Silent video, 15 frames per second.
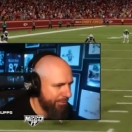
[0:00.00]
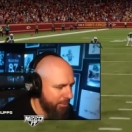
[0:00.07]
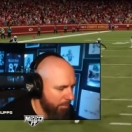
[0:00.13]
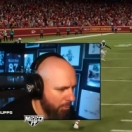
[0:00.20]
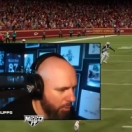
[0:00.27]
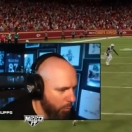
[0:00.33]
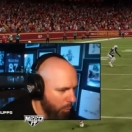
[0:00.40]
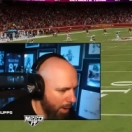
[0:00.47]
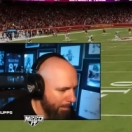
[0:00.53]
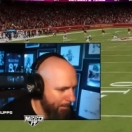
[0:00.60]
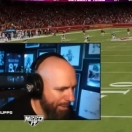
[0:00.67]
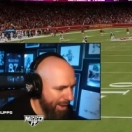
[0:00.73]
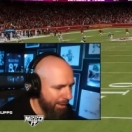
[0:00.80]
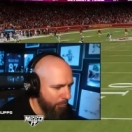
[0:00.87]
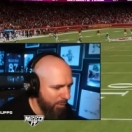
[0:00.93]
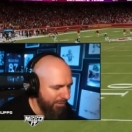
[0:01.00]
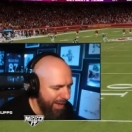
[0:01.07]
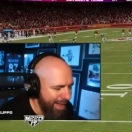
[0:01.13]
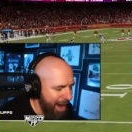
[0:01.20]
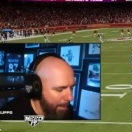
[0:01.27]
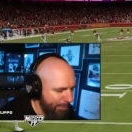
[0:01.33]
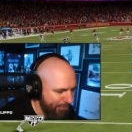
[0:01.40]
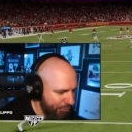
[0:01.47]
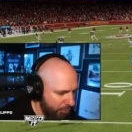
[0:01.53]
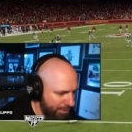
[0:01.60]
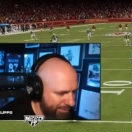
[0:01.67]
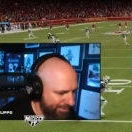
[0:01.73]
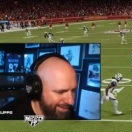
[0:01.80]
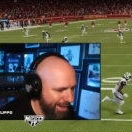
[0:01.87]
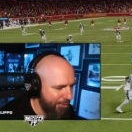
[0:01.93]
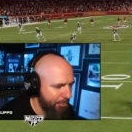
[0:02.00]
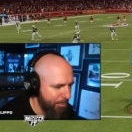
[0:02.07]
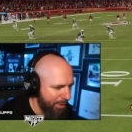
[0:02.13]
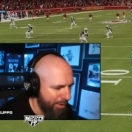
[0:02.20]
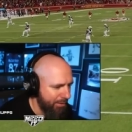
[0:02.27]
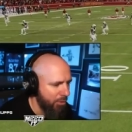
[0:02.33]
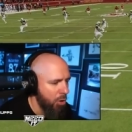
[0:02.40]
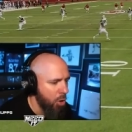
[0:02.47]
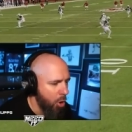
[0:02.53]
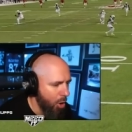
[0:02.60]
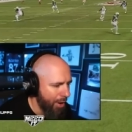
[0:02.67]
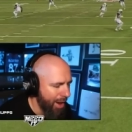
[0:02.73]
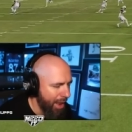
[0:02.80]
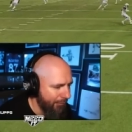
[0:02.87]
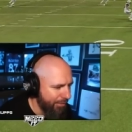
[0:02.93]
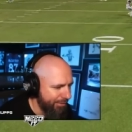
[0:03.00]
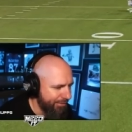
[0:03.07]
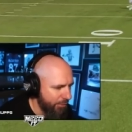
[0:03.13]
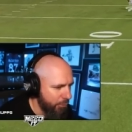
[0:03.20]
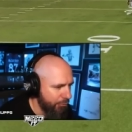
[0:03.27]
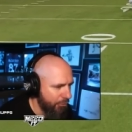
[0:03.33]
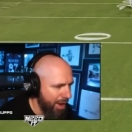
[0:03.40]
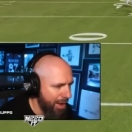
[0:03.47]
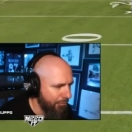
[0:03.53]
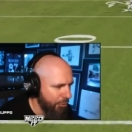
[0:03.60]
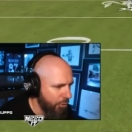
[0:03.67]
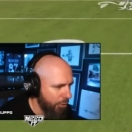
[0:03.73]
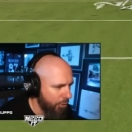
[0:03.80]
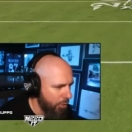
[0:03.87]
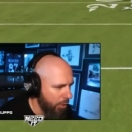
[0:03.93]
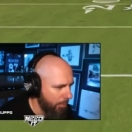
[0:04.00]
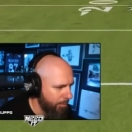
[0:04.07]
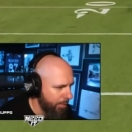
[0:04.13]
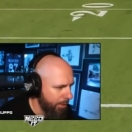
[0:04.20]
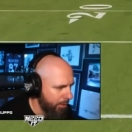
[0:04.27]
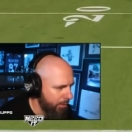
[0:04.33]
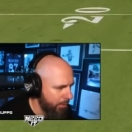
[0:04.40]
Come on. One pick. We've had opportunities to catch pick on every single drive. We could have caught a pick.